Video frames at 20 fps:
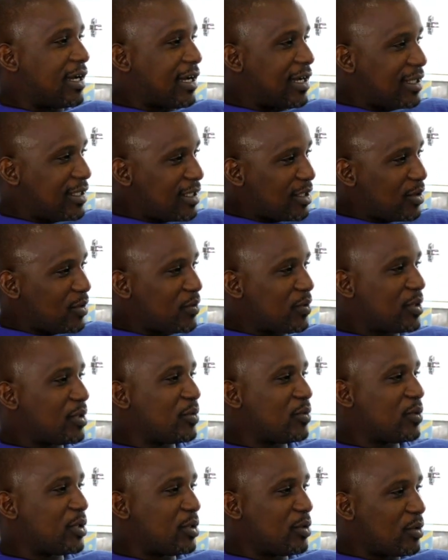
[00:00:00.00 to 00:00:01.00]
I think
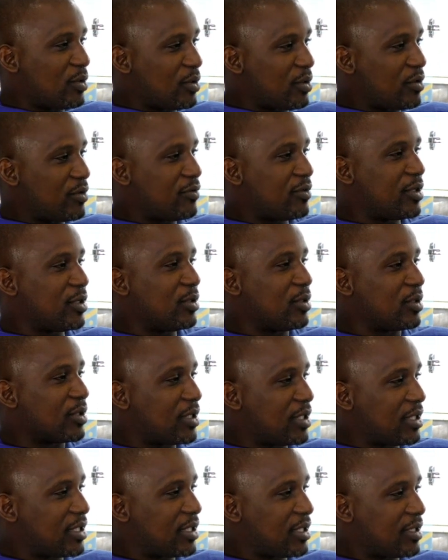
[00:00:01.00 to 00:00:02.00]
we don't
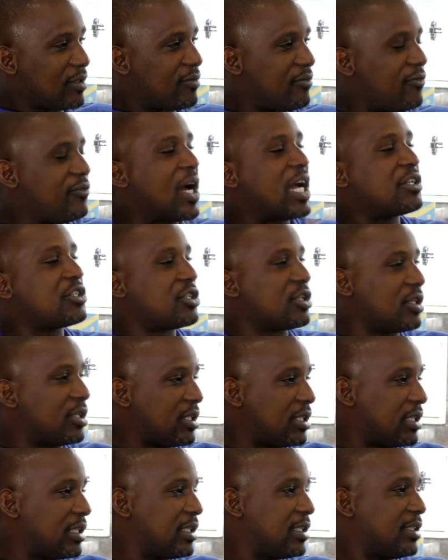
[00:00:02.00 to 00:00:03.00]
overlook
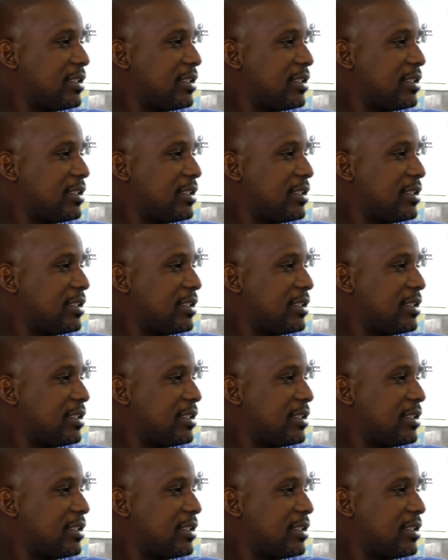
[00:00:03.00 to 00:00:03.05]
fashion,